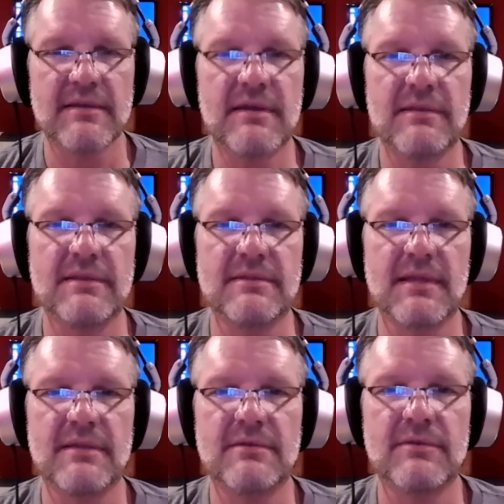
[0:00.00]
I think
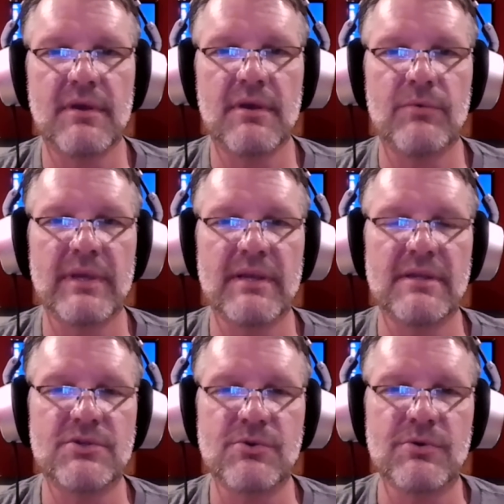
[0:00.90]
that Rick and
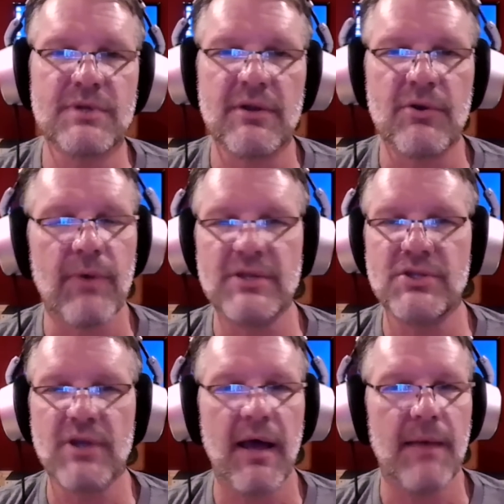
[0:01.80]
his crew did a great
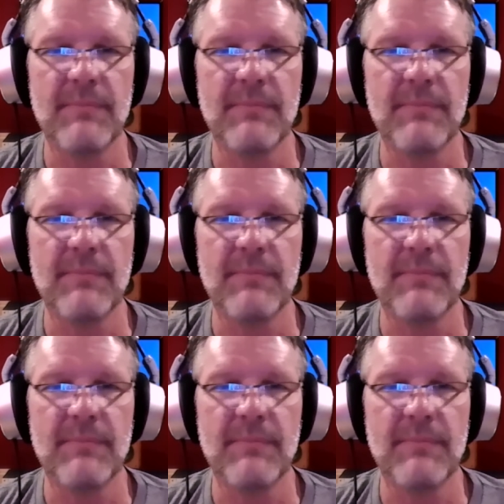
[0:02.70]
job.